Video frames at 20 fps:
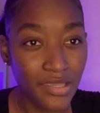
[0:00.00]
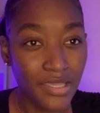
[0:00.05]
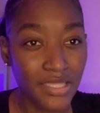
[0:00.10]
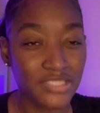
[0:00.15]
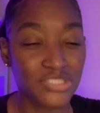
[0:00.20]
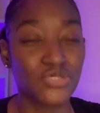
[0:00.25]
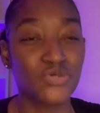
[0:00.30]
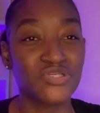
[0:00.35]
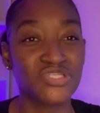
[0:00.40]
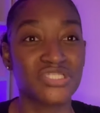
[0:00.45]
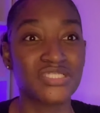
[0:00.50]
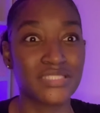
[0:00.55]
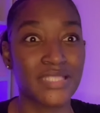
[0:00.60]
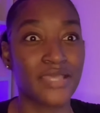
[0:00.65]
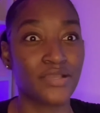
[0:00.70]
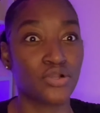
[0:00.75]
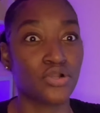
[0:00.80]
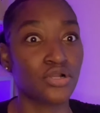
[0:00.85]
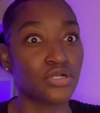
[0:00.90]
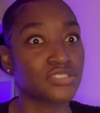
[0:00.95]
and so it's just
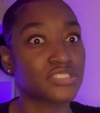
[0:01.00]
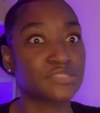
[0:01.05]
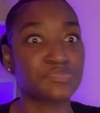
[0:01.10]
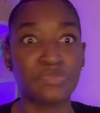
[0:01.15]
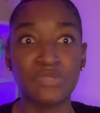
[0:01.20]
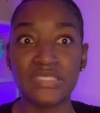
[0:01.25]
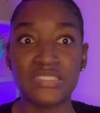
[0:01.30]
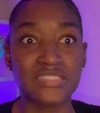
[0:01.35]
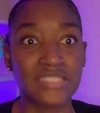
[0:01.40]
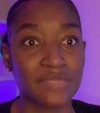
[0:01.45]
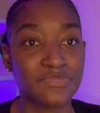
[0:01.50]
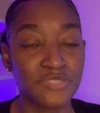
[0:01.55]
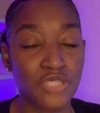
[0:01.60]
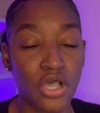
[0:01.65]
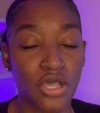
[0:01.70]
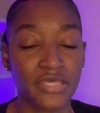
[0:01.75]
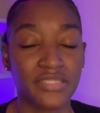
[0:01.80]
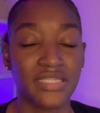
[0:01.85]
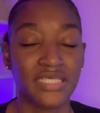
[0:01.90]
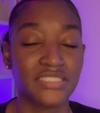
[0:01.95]
like, girl, just please stop
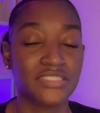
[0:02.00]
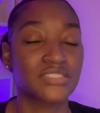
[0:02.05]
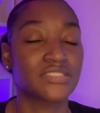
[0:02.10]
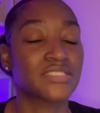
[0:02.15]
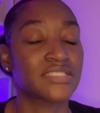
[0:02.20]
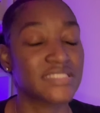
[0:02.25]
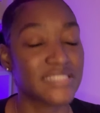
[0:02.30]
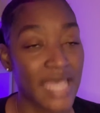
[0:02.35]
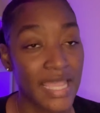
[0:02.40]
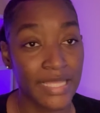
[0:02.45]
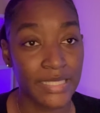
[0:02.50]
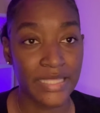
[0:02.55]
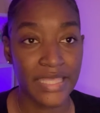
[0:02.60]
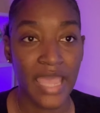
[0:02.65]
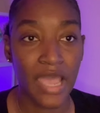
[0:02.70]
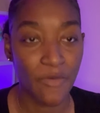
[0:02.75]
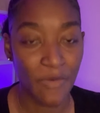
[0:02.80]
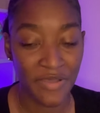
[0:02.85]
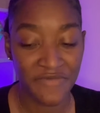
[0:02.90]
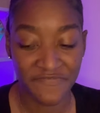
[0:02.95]
talking. That's exactly
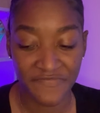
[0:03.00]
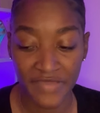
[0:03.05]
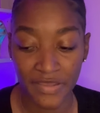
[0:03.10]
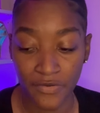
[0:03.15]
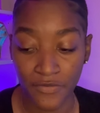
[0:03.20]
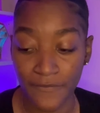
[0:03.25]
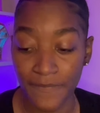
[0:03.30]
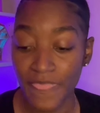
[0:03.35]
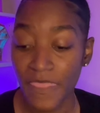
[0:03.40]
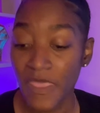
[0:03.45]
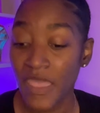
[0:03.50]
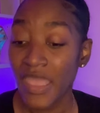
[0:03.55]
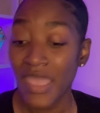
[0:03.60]
how I felt.